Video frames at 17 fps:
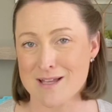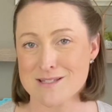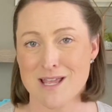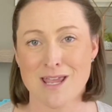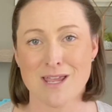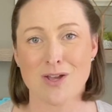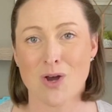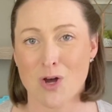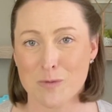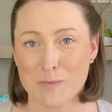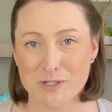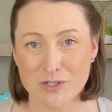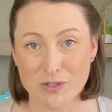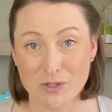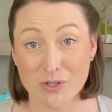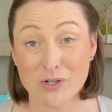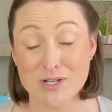a common
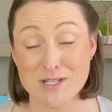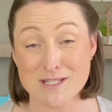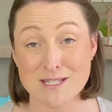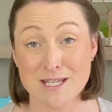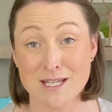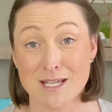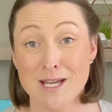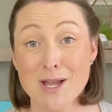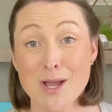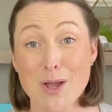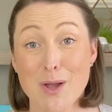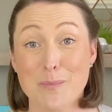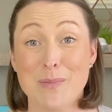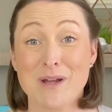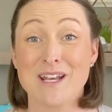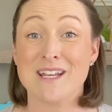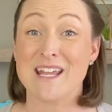courtesy,
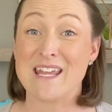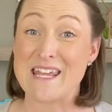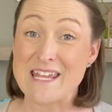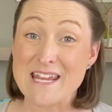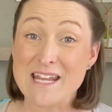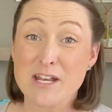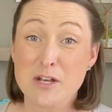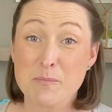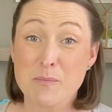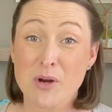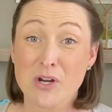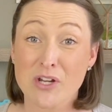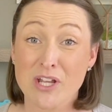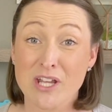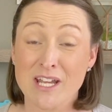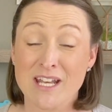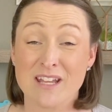but in a heated
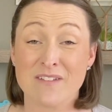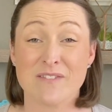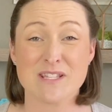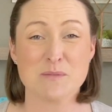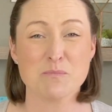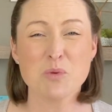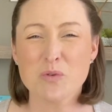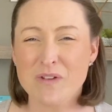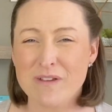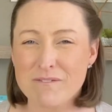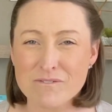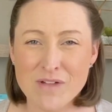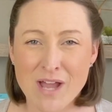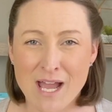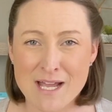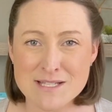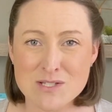market, if it's moving
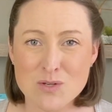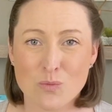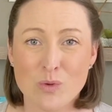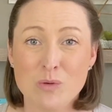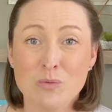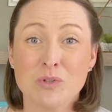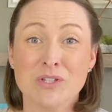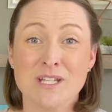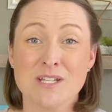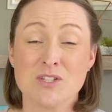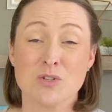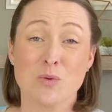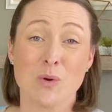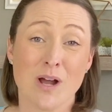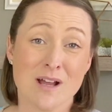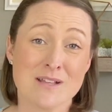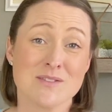fast, we will need to
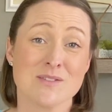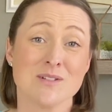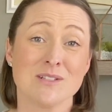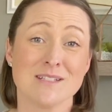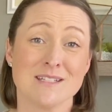hustle to